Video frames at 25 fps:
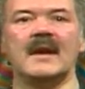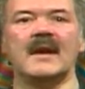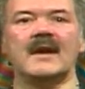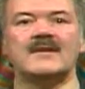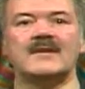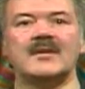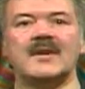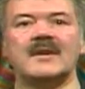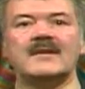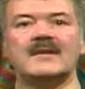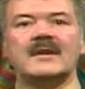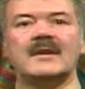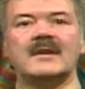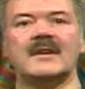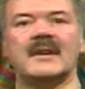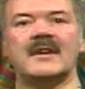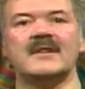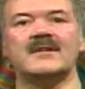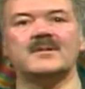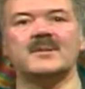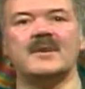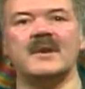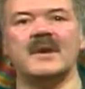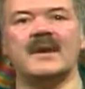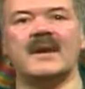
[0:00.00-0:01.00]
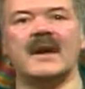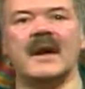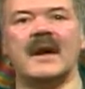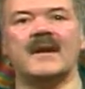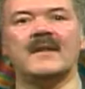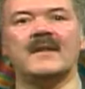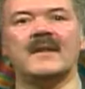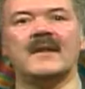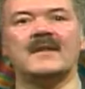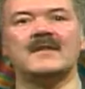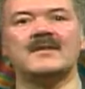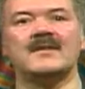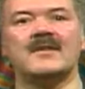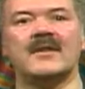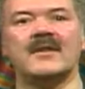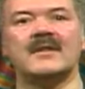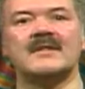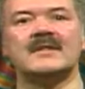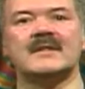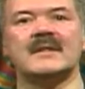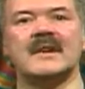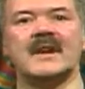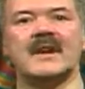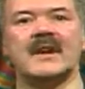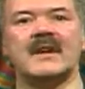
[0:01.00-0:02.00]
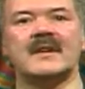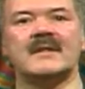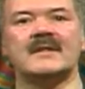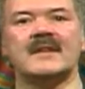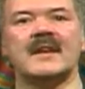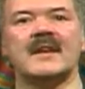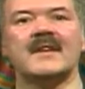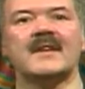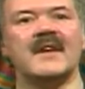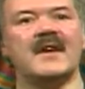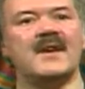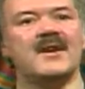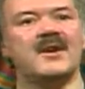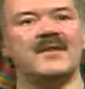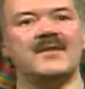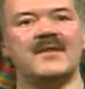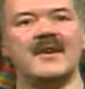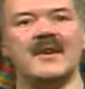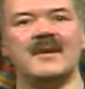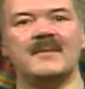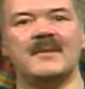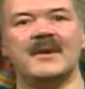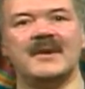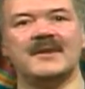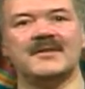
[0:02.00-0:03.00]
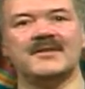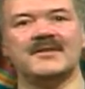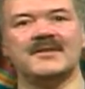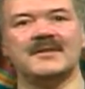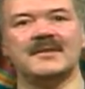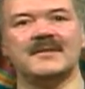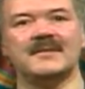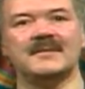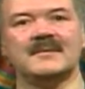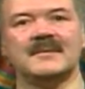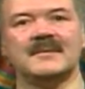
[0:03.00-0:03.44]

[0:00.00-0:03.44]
So until next week and the historic slides, thank you very much.